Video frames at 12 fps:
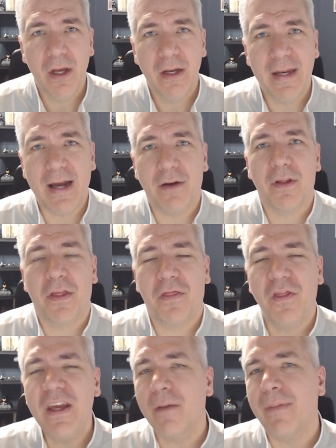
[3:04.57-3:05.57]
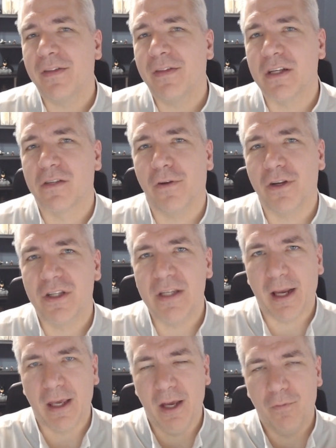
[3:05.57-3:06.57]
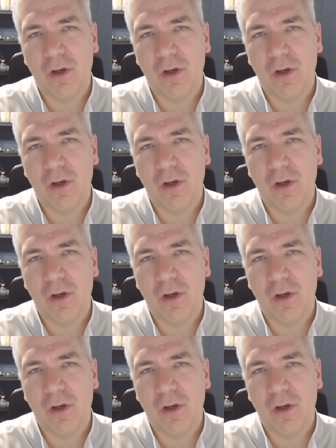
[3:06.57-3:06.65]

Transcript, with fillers: Now, think about this for a second.